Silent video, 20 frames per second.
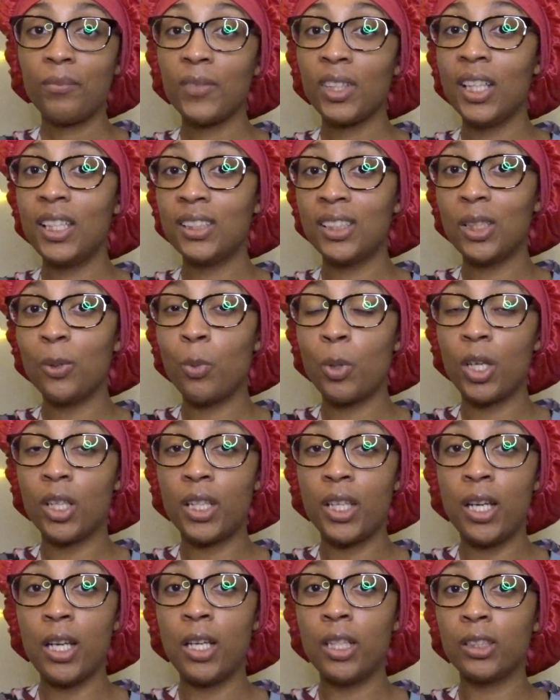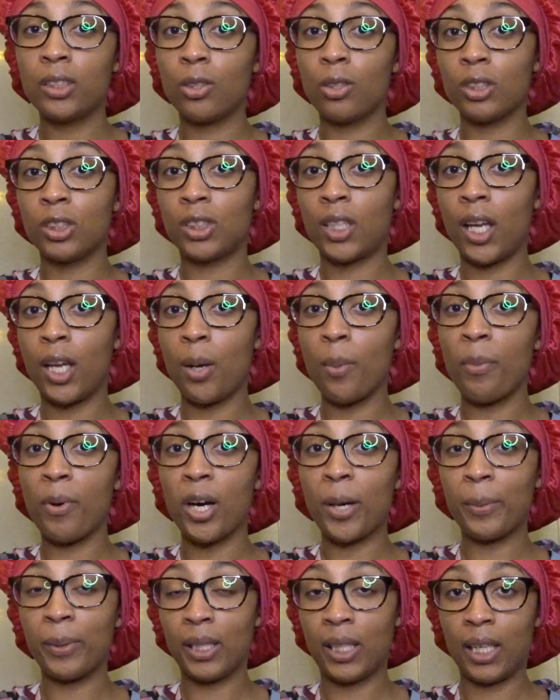and see what it is, or stay in
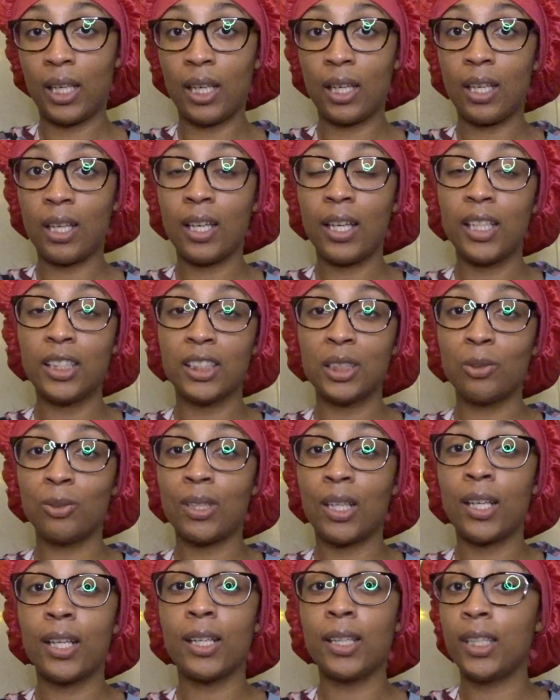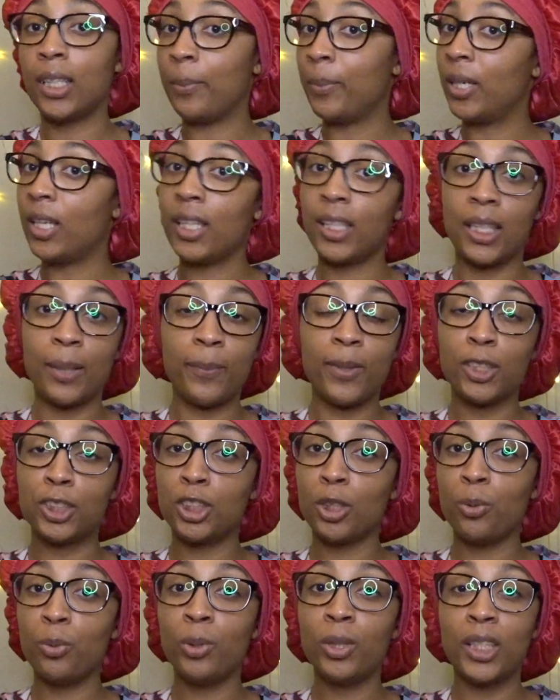Barbie Land? And she was like, give me the
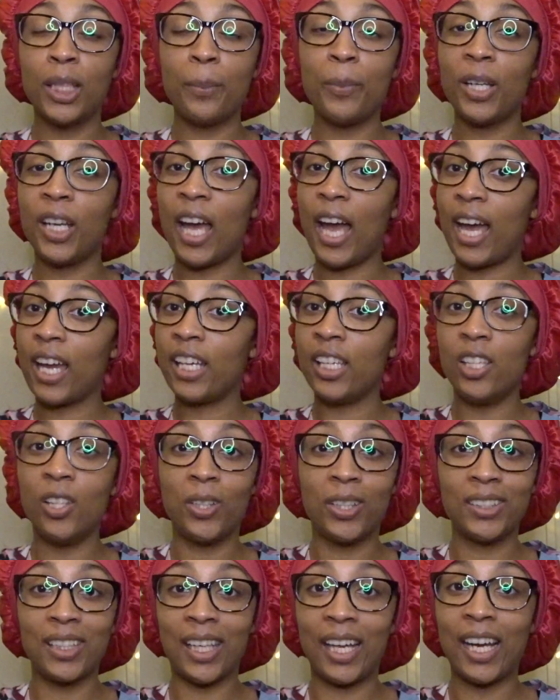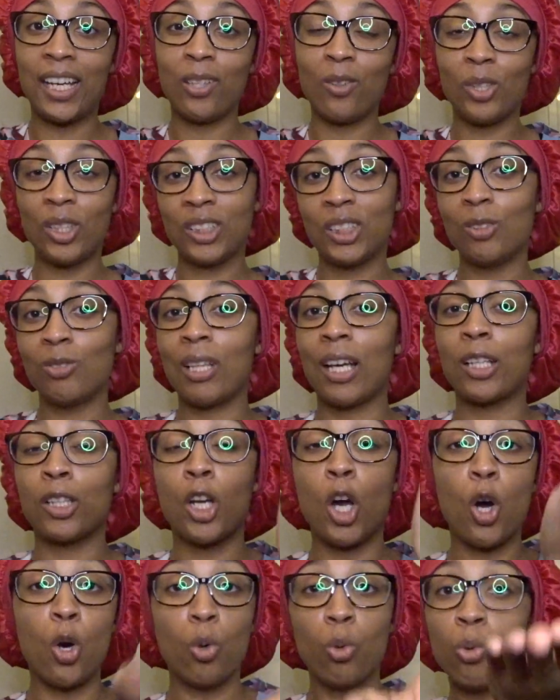shoe, give me the high heel, because I can't do this. She was like,
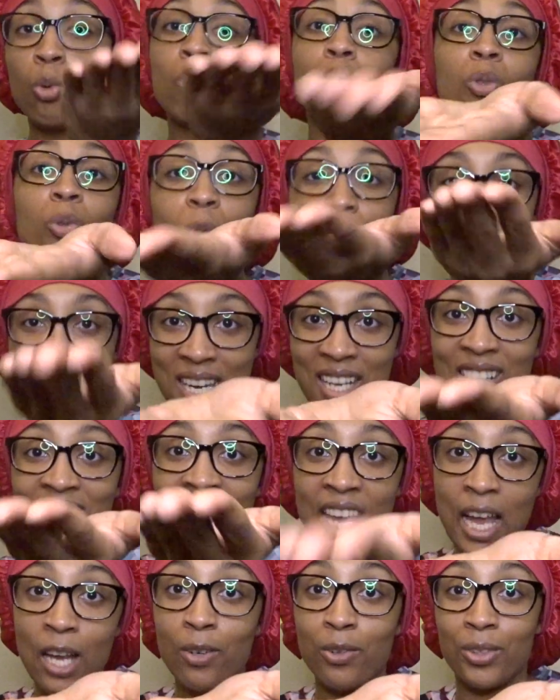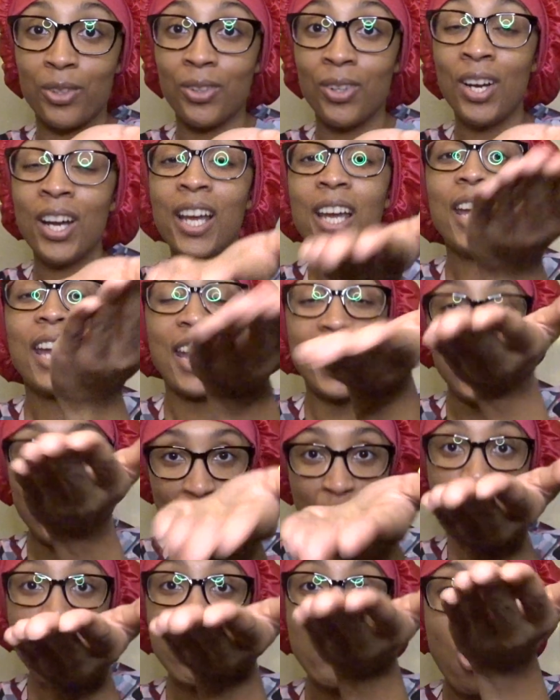no, you getting this sandal, and
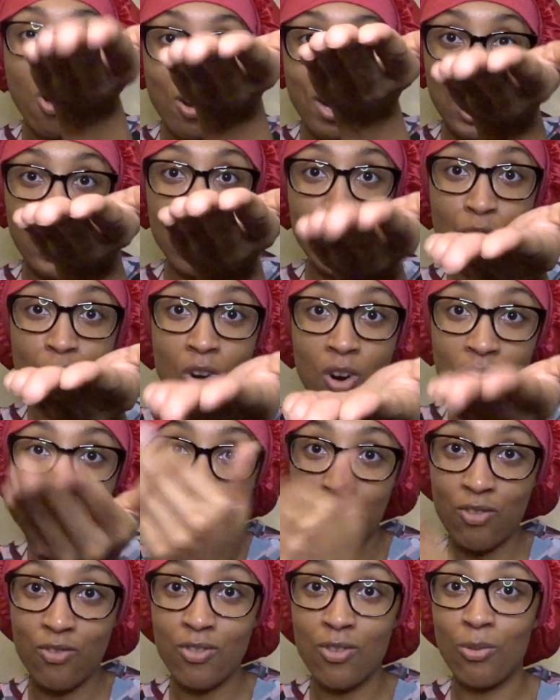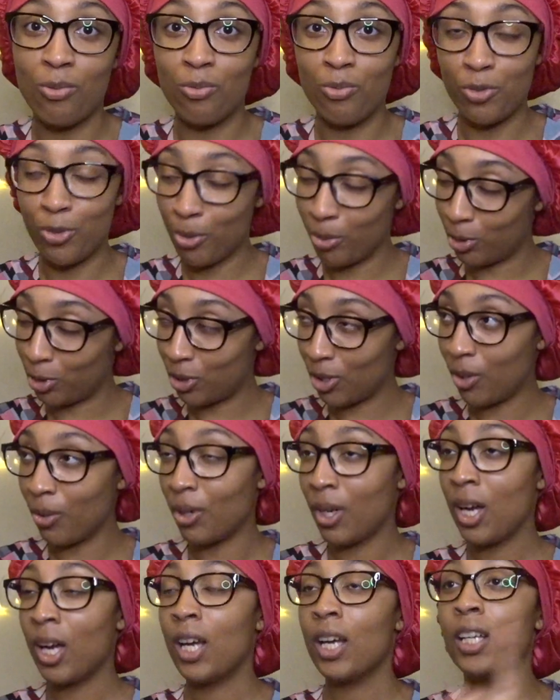you going, you do what you do.
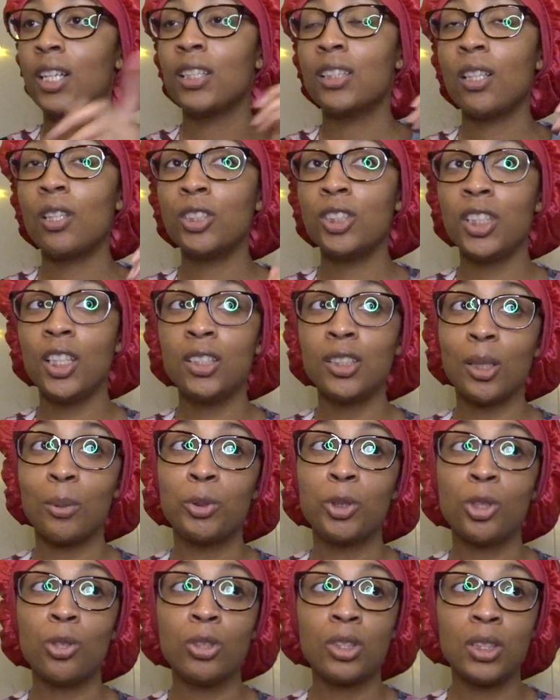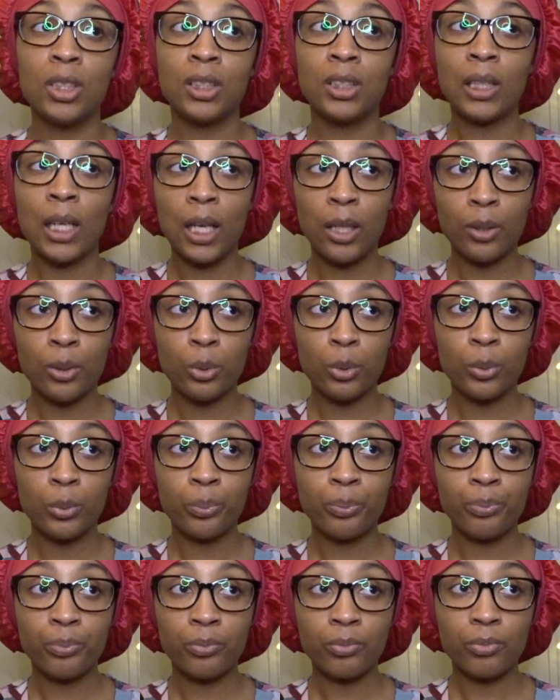So she ends up choosing the sandal
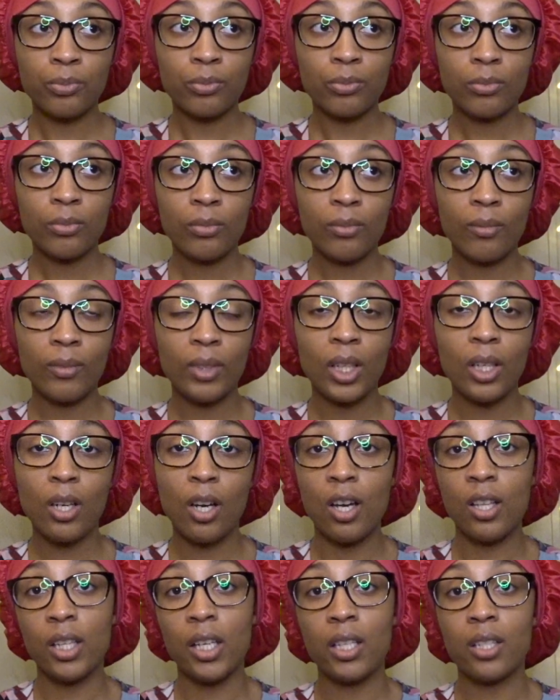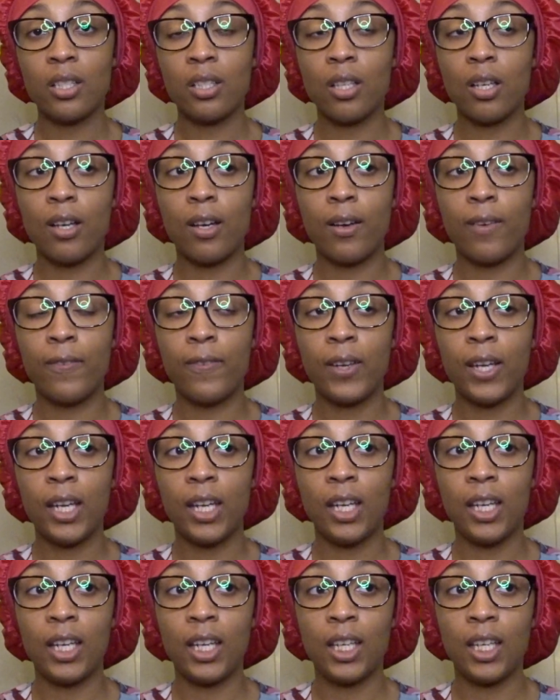and all that stuff.
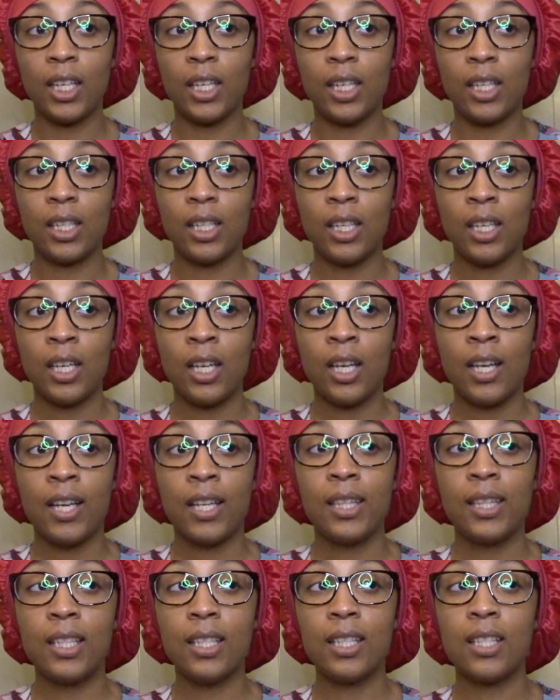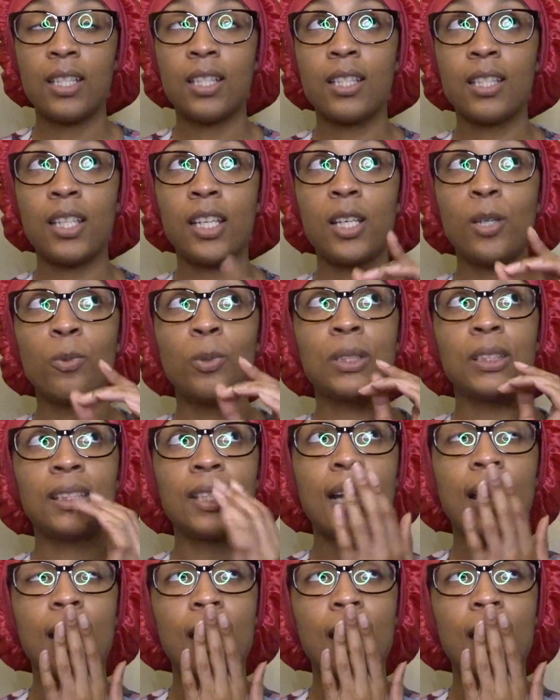And it was